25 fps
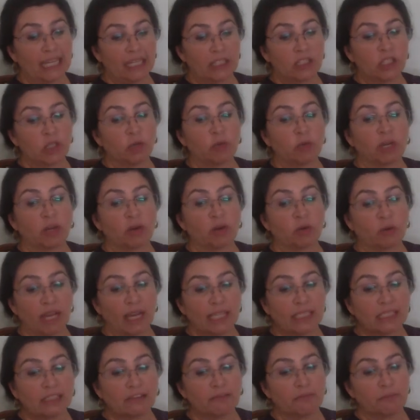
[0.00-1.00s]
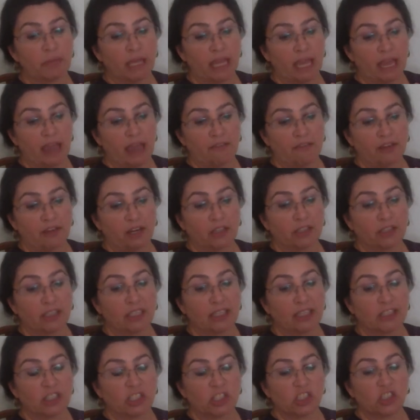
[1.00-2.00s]
to aggressive behavior,
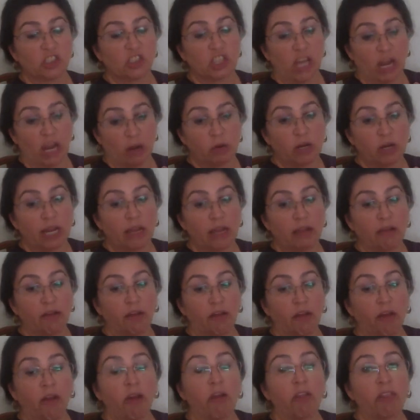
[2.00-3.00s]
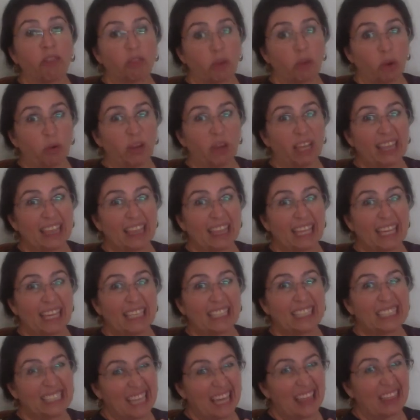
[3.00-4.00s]
such as shouting, throwing
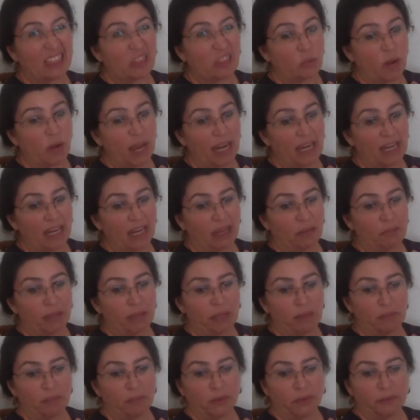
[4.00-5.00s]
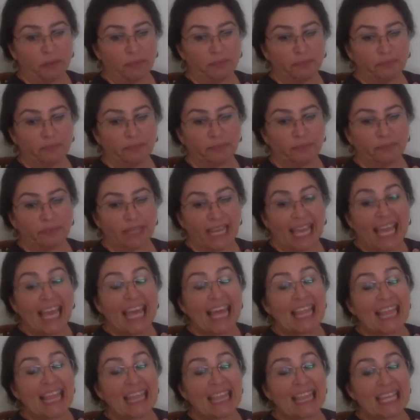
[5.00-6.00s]
things, and threatening people.
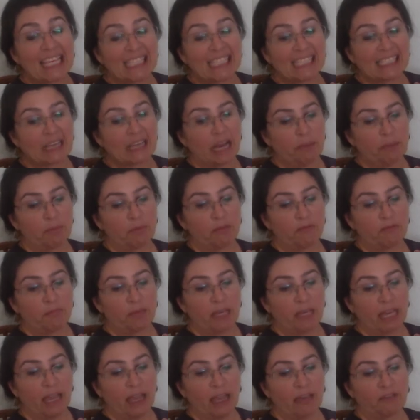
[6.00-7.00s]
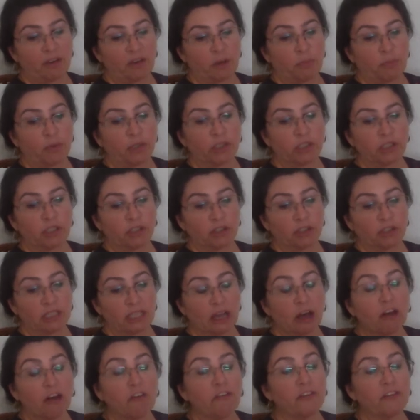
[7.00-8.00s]
This type of behavior puts
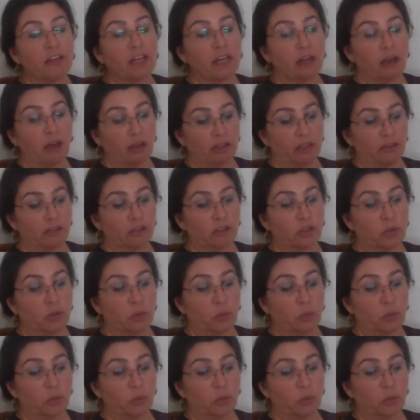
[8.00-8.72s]
yourself and others at